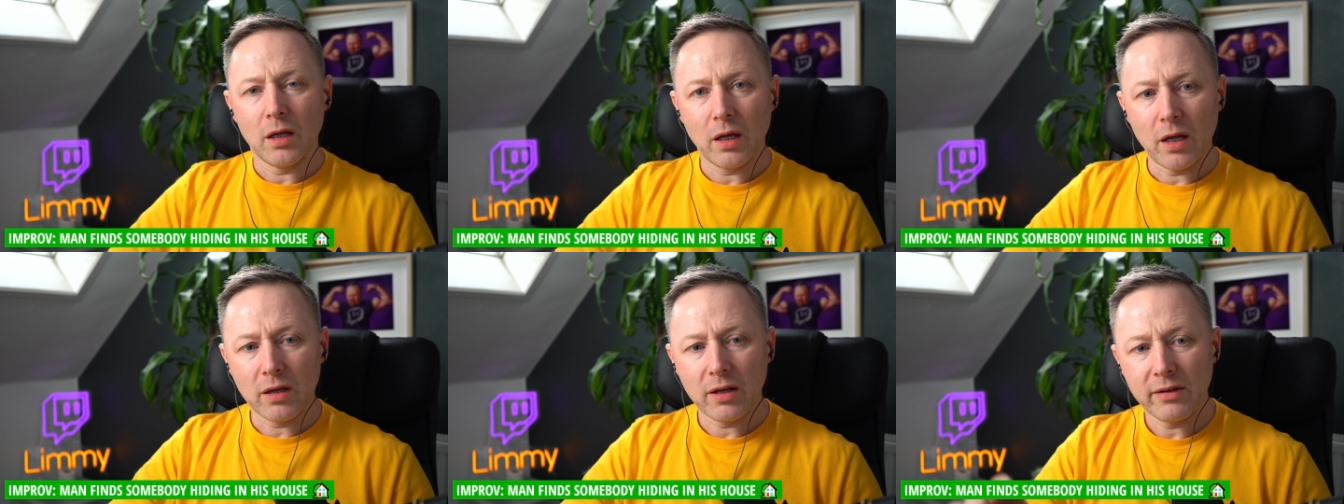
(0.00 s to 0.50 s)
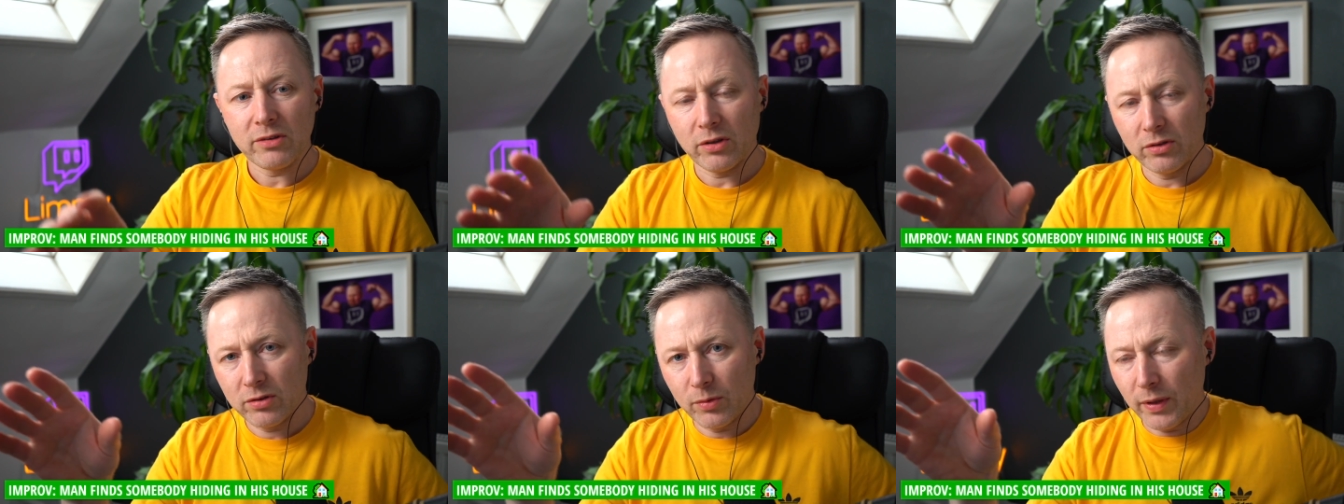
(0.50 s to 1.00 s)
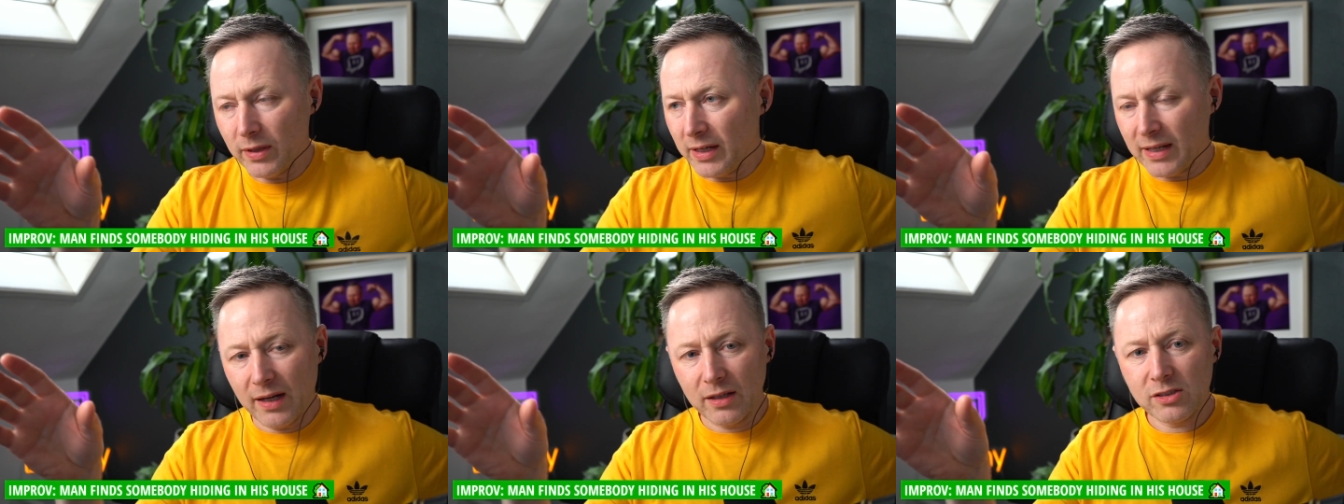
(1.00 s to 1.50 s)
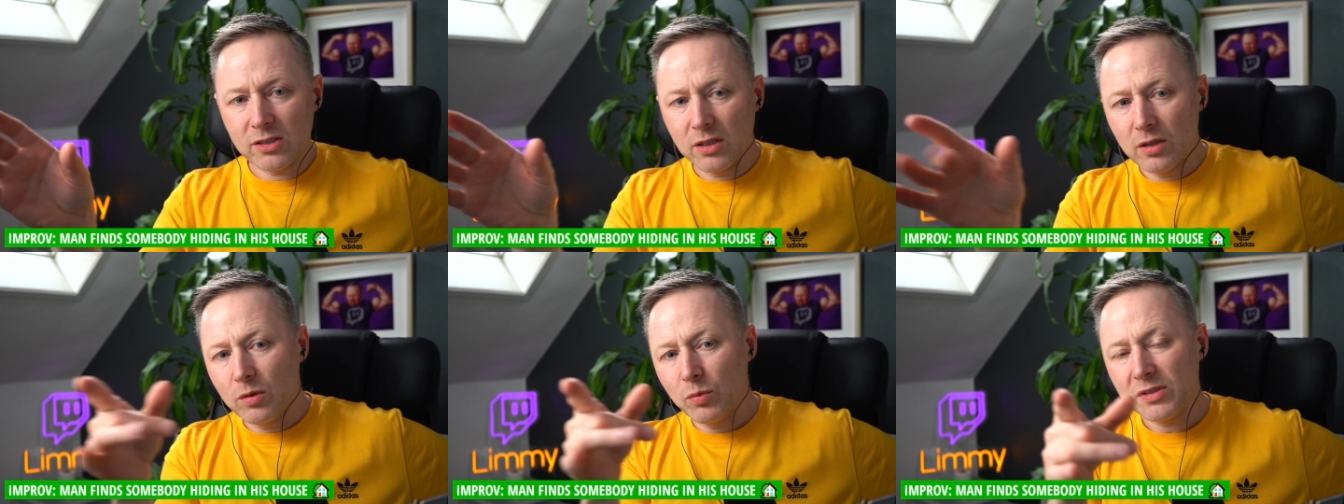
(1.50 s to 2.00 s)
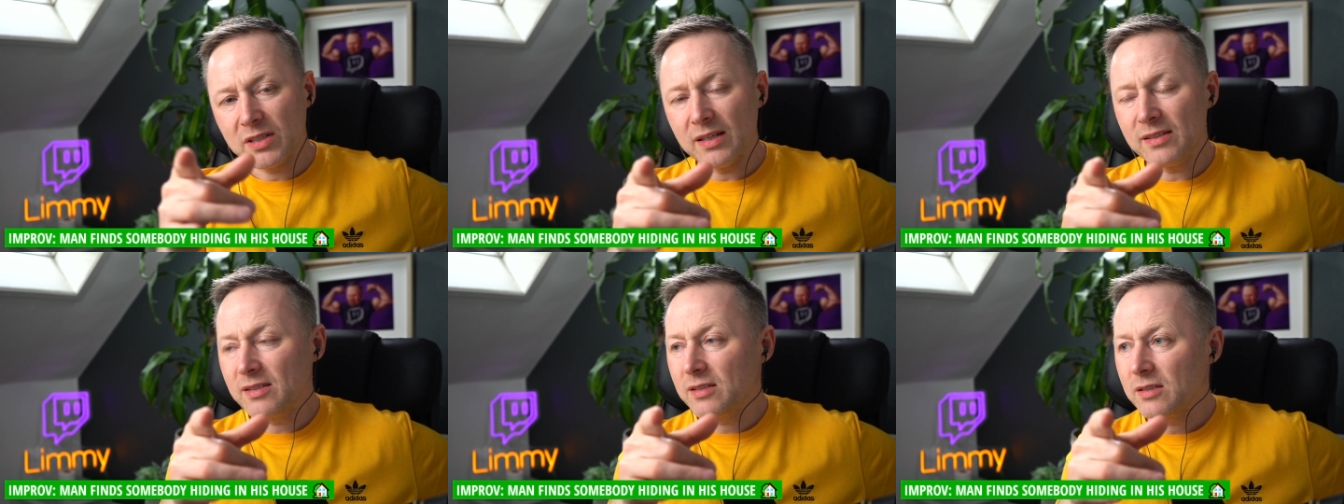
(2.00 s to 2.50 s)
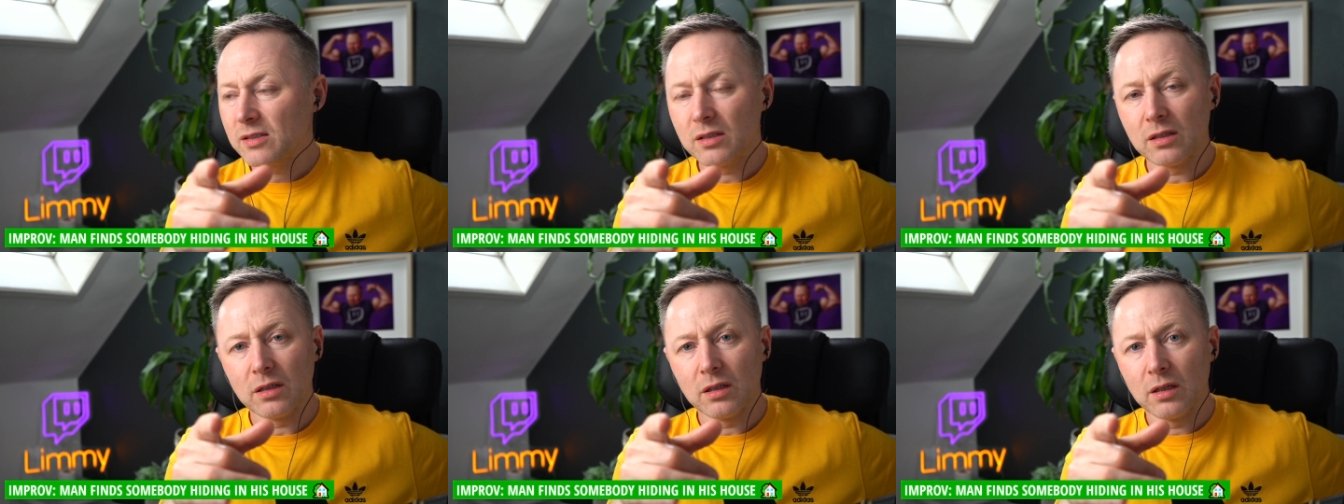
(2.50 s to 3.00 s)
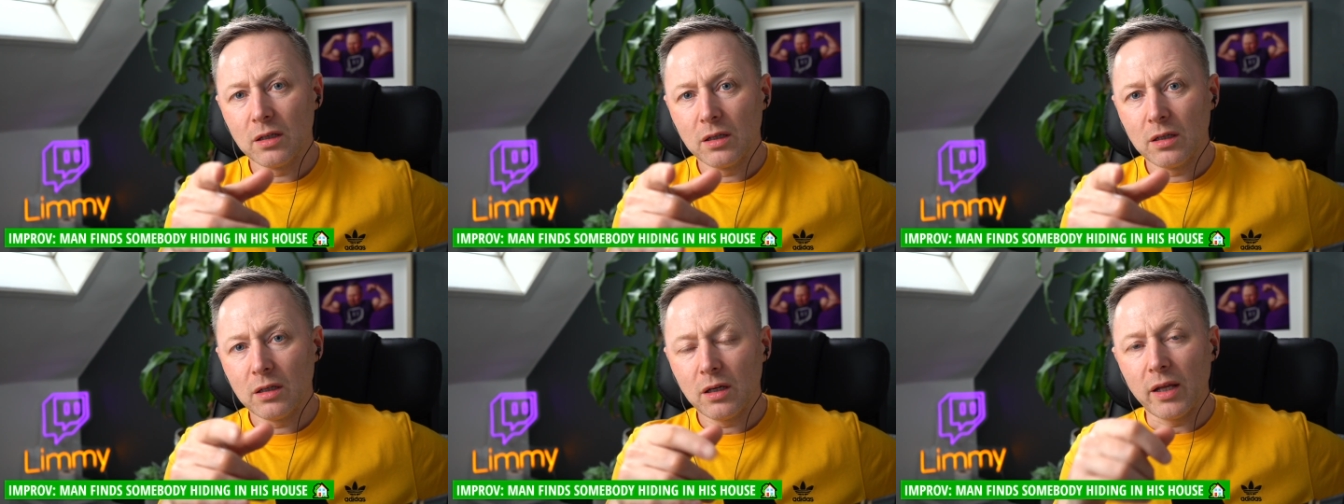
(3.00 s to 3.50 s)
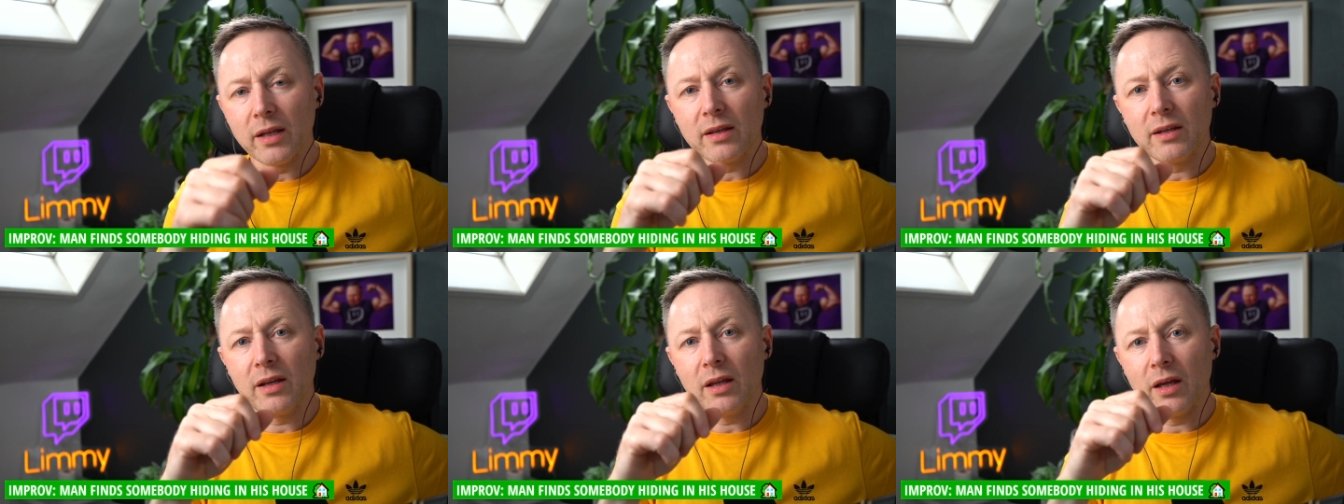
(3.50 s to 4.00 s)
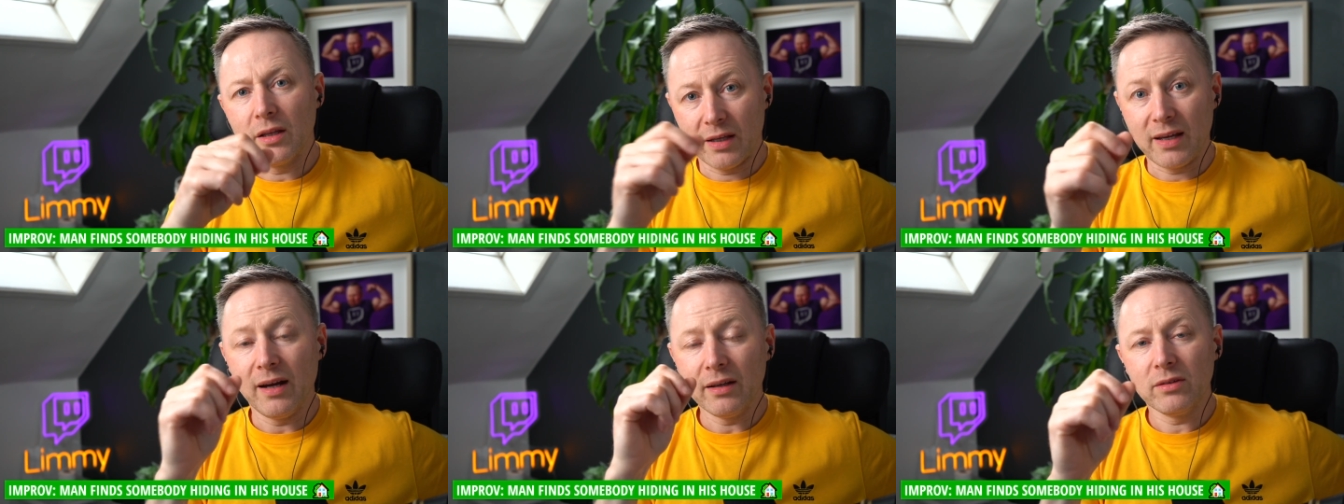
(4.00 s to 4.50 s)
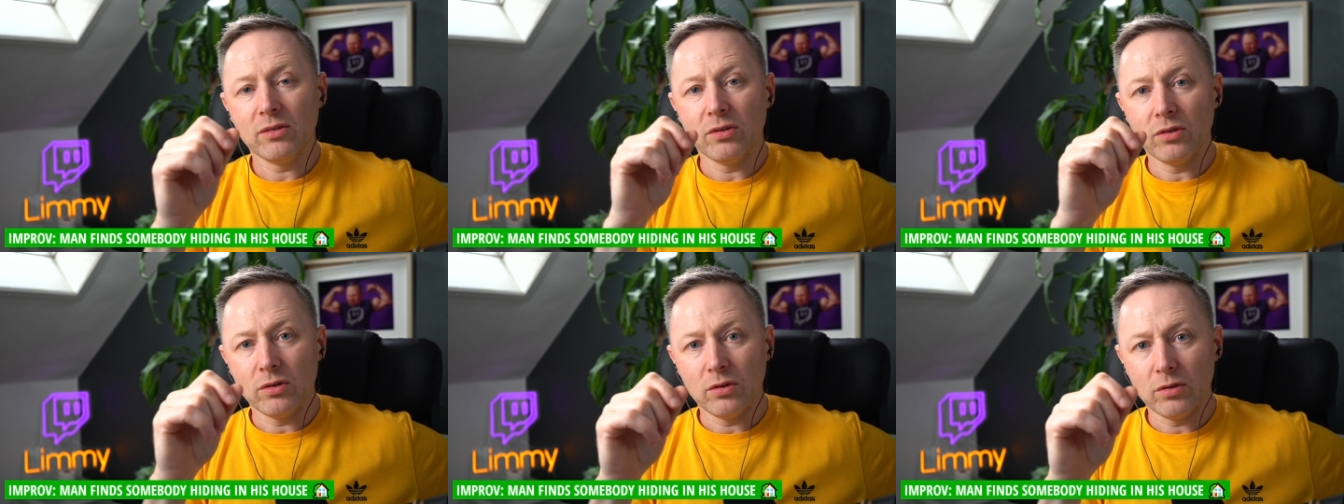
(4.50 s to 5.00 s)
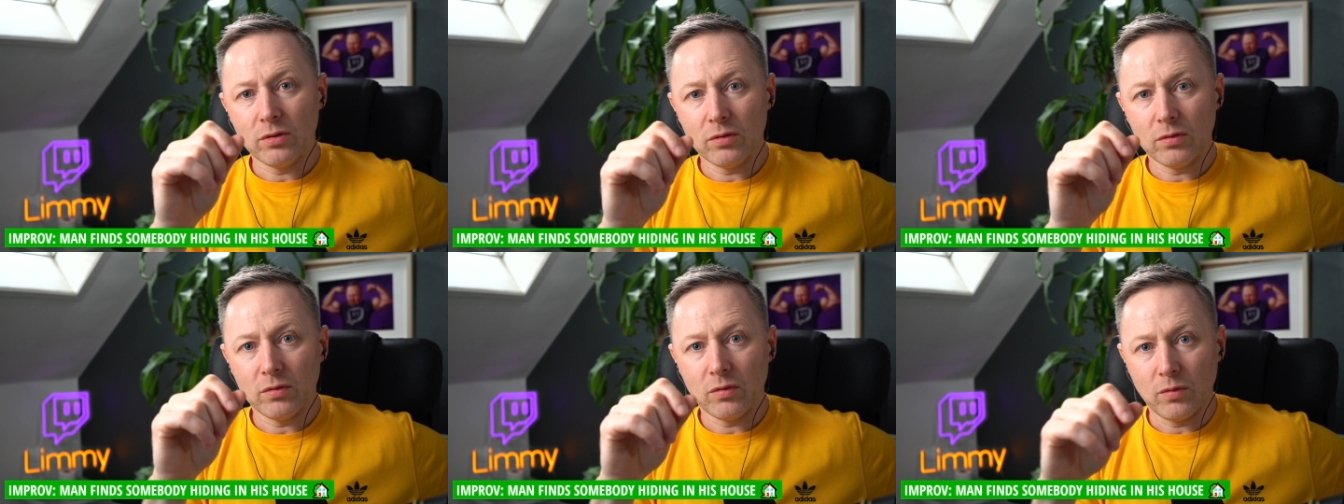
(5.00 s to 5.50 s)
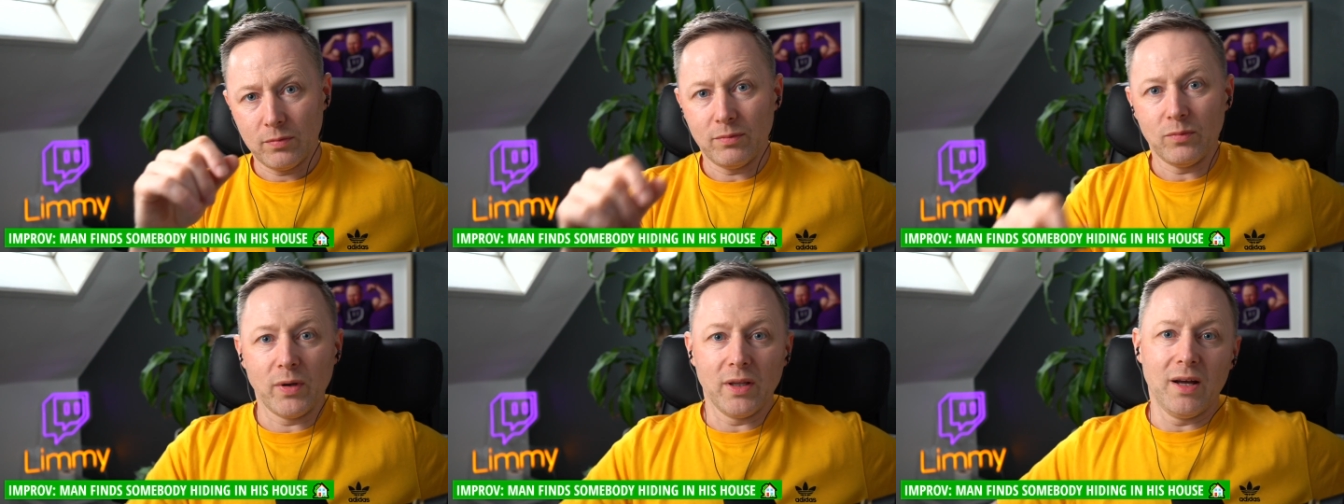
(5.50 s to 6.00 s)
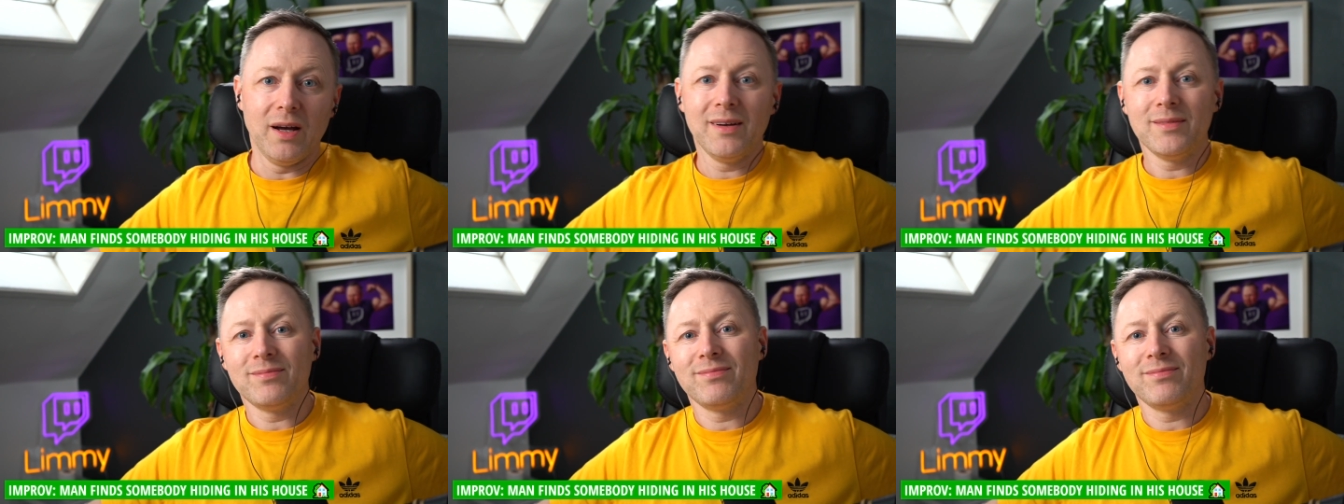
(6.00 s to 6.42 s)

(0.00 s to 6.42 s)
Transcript: And Craig turned to one of the guards. What's this? And the uh, the guard went like that.